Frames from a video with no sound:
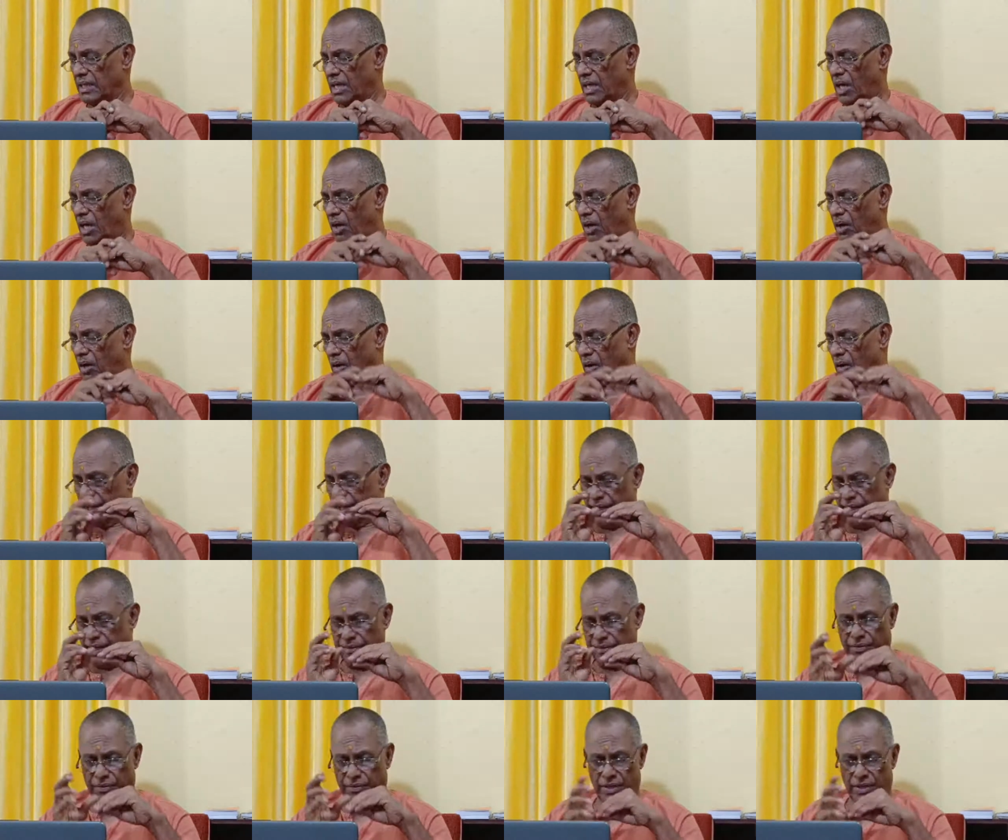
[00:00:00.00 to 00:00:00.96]
or in
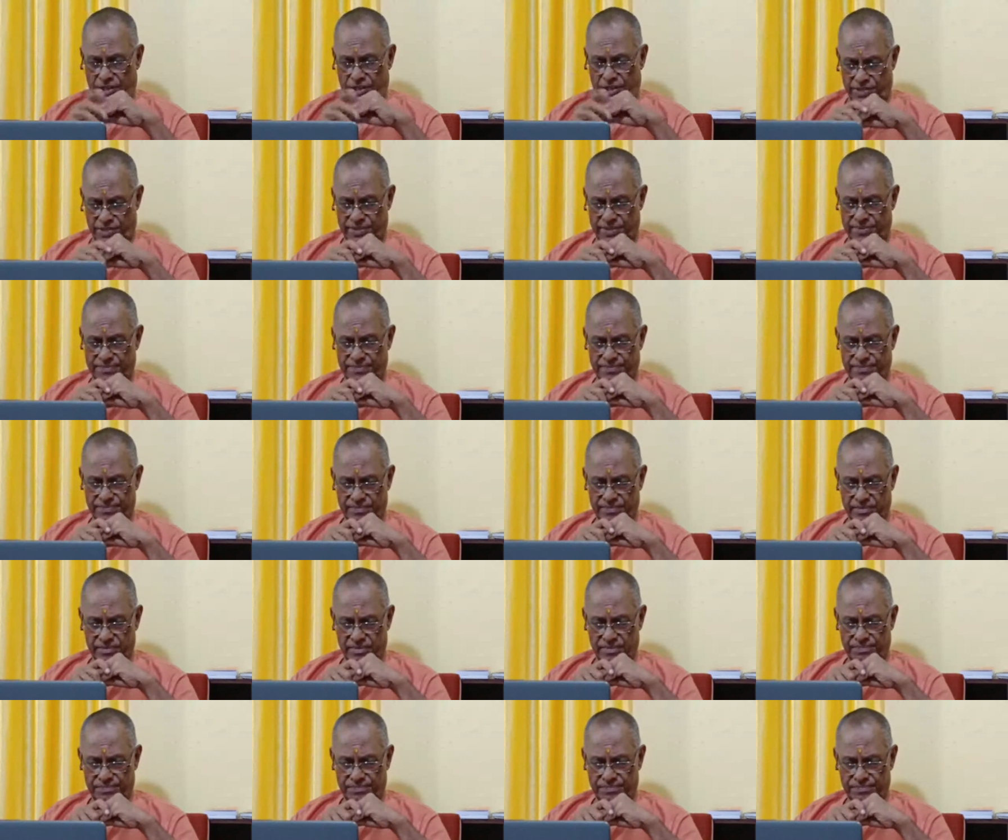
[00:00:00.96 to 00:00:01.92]
a forest,
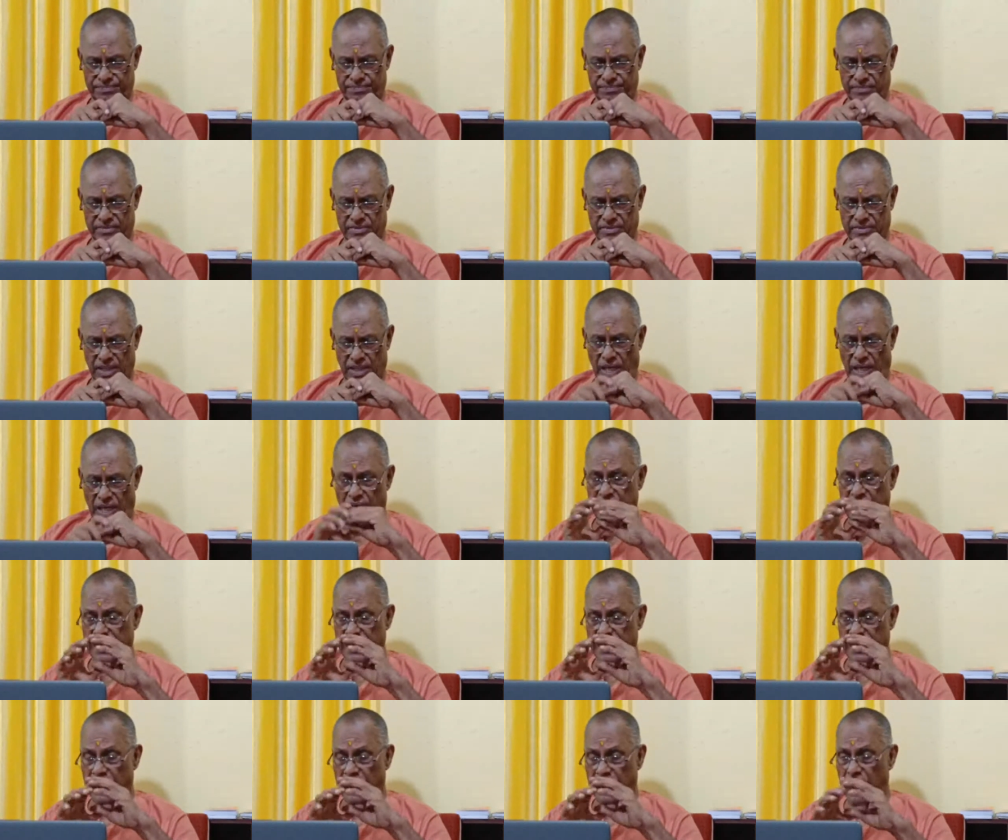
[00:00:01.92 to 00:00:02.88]

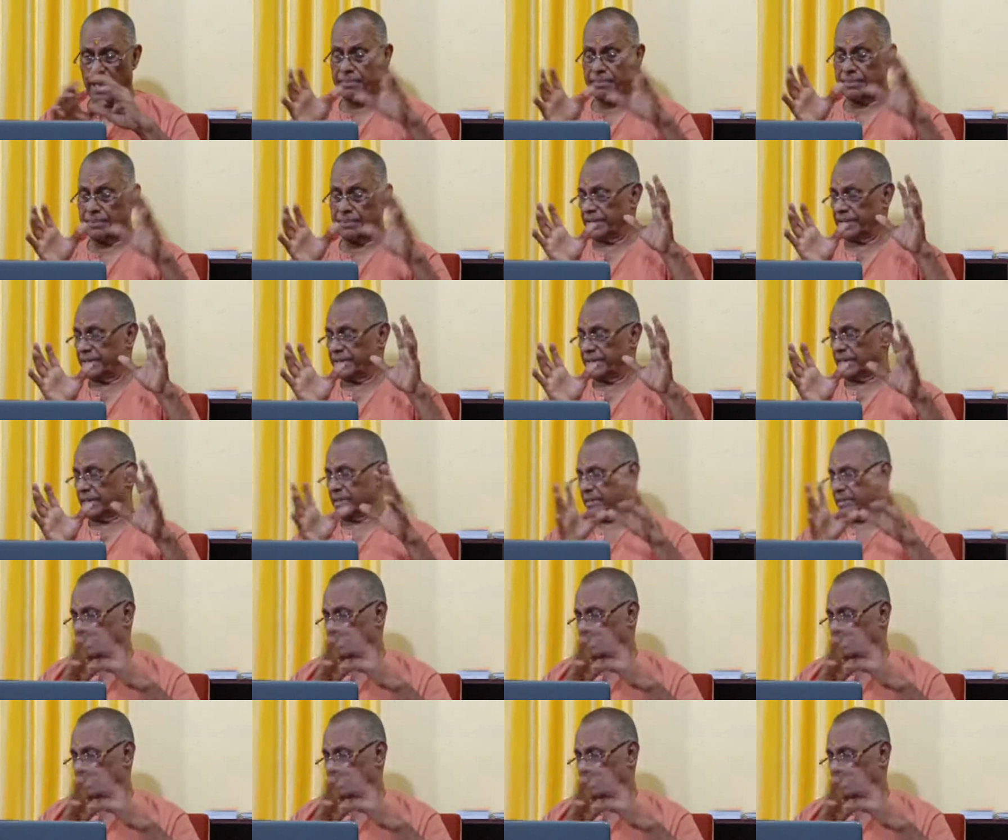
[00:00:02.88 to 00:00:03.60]
uninhabited,